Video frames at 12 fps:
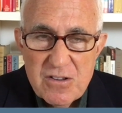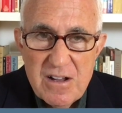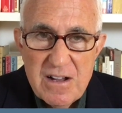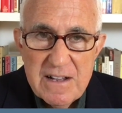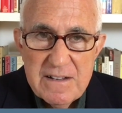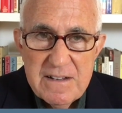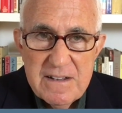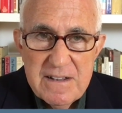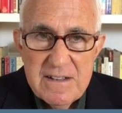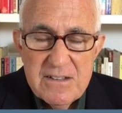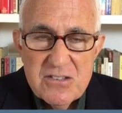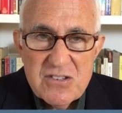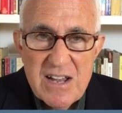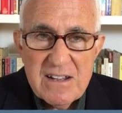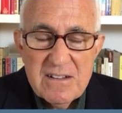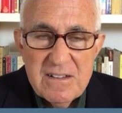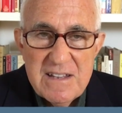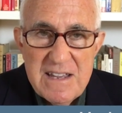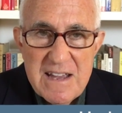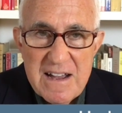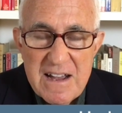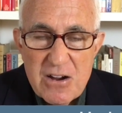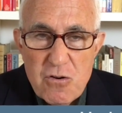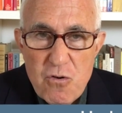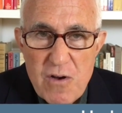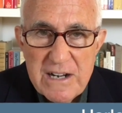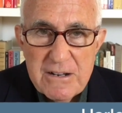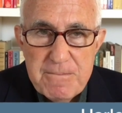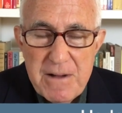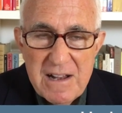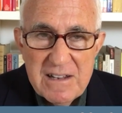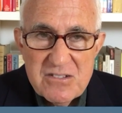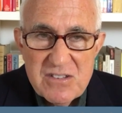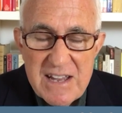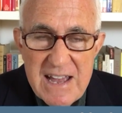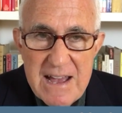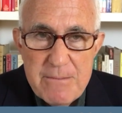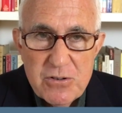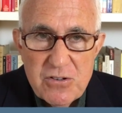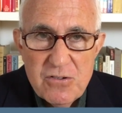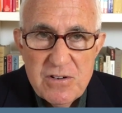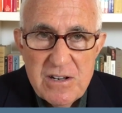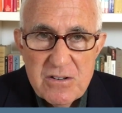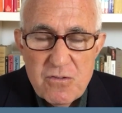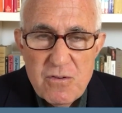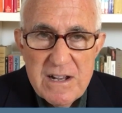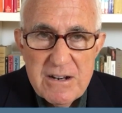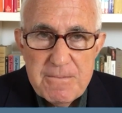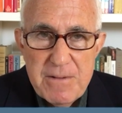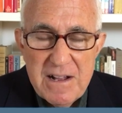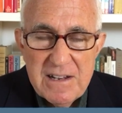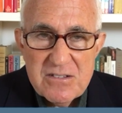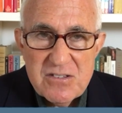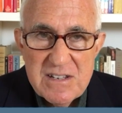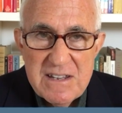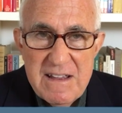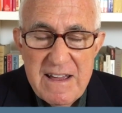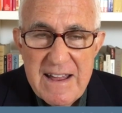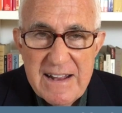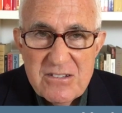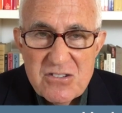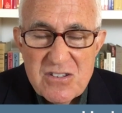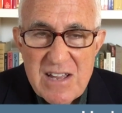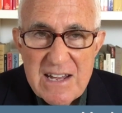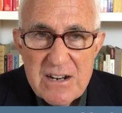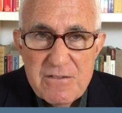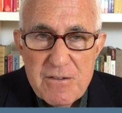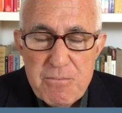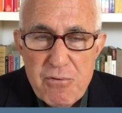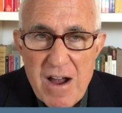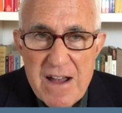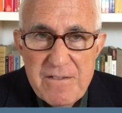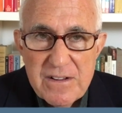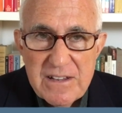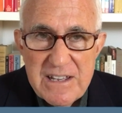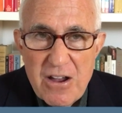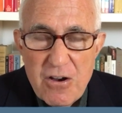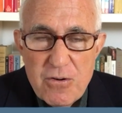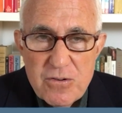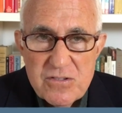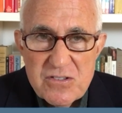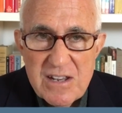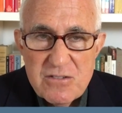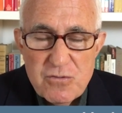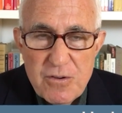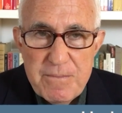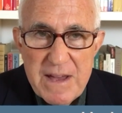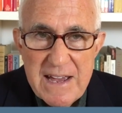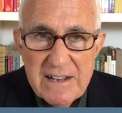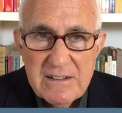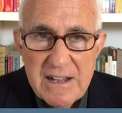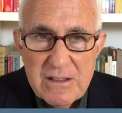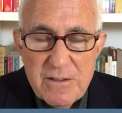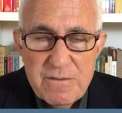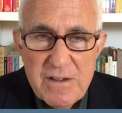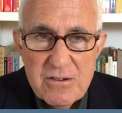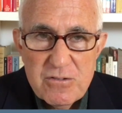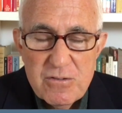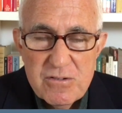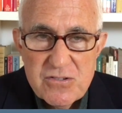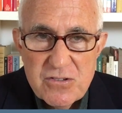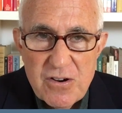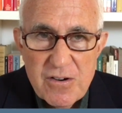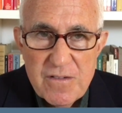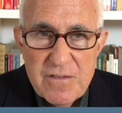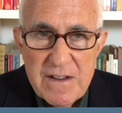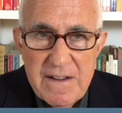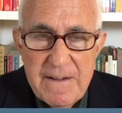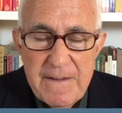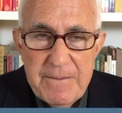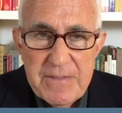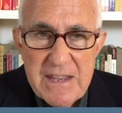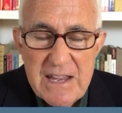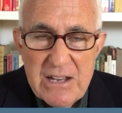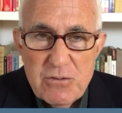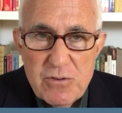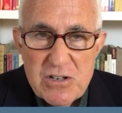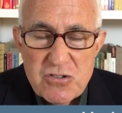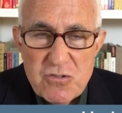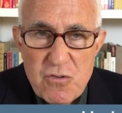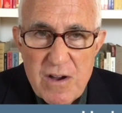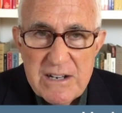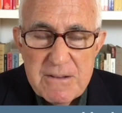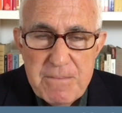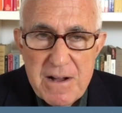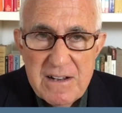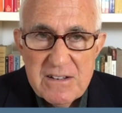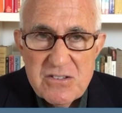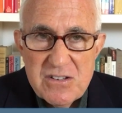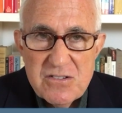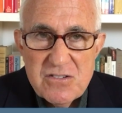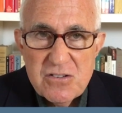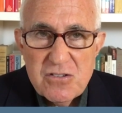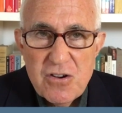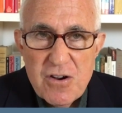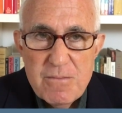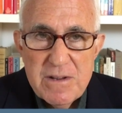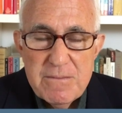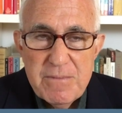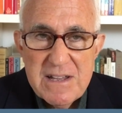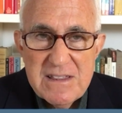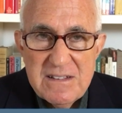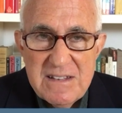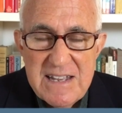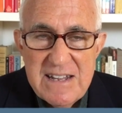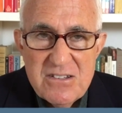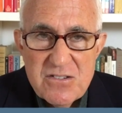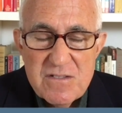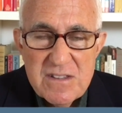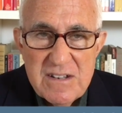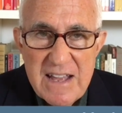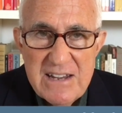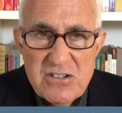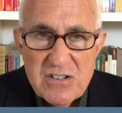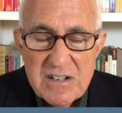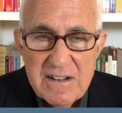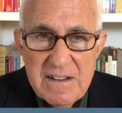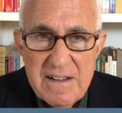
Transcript: law. Secondly, a credit policy, a Hamiltonian credit policy, instead of a privately owned central bank like the Federal Reserve, in which credit policy is determined by the needs of the nation